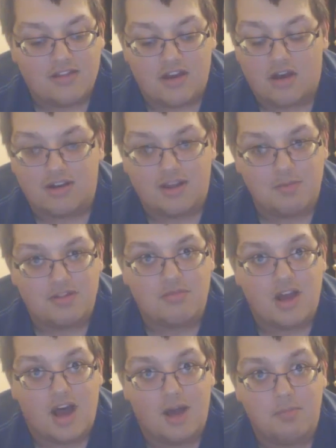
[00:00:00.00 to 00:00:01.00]
And he said, oh, give me
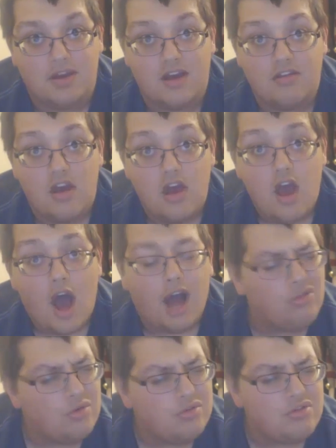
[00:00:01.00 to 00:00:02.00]
some time, because
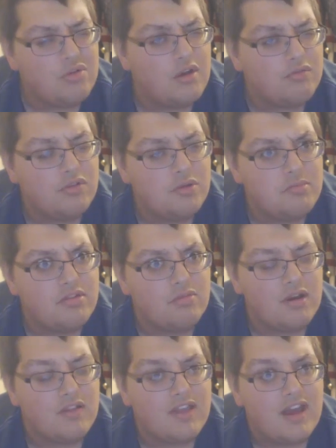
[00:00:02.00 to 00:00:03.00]
I've also heard rumors
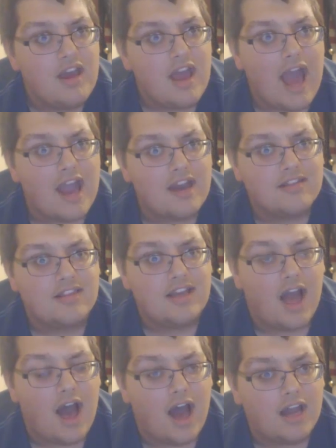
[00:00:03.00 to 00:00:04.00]
as well that
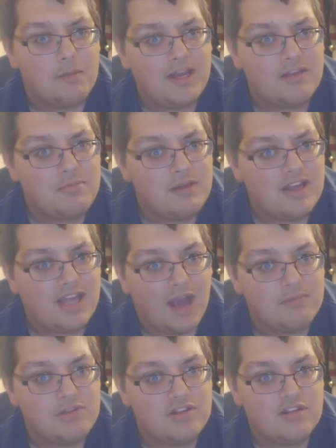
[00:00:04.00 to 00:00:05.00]
actually Hanabi is being
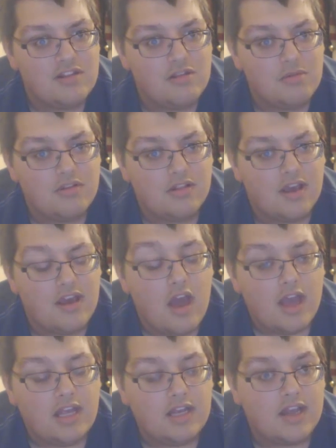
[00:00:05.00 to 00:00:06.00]
captured in this movie,
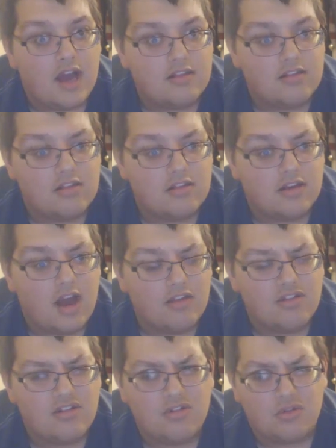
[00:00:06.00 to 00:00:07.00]
like, Hinata's
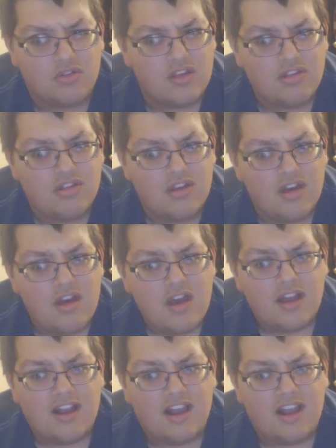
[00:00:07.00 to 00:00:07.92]
cousin or sister,